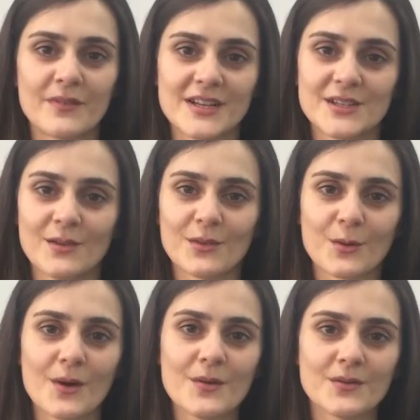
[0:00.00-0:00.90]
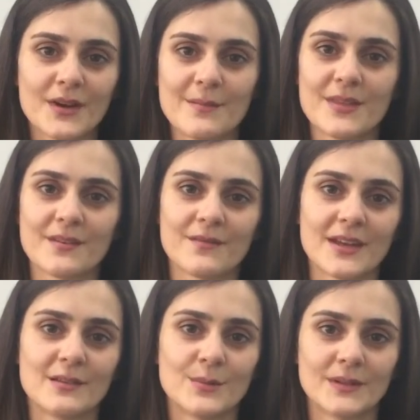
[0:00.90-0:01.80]
providing you the quote, I'm then
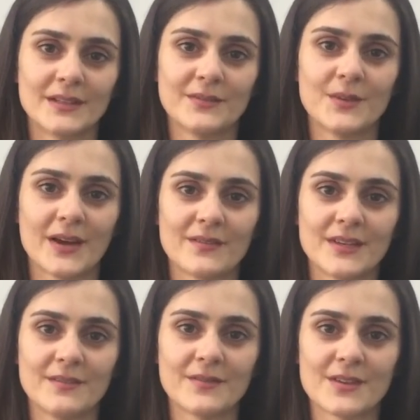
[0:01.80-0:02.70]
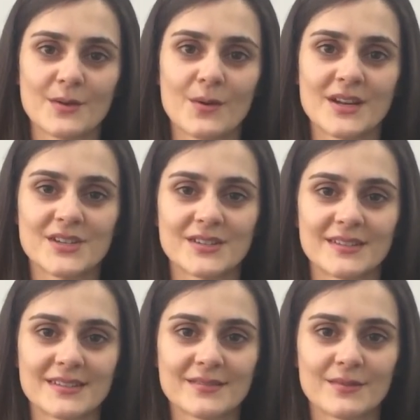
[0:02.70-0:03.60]
available if you have any further
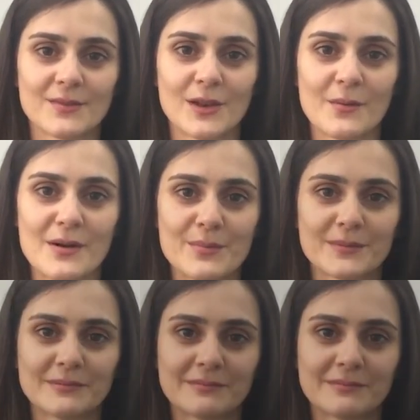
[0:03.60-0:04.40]
questions for follow-up.